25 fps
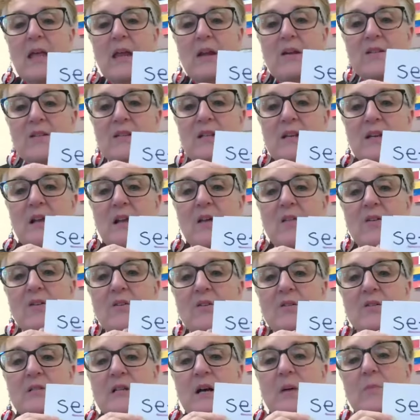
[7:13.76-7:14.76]
Here's
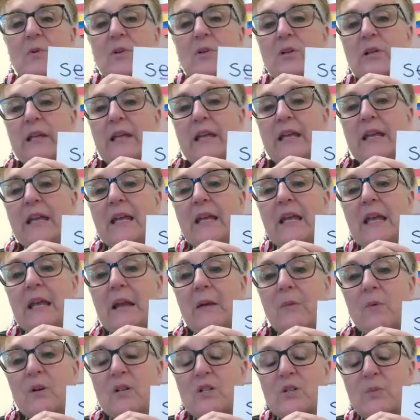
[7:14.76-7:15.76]
another double
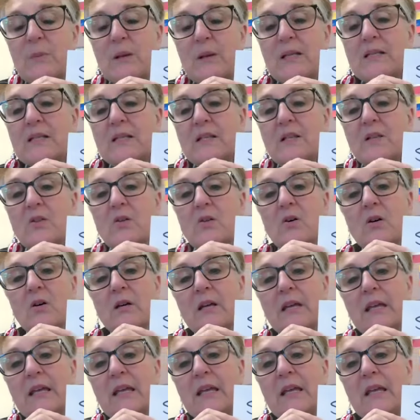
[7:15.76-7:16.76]
E, which makes the
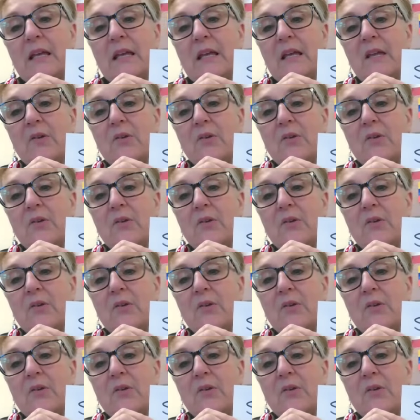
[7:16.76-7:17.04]
long E.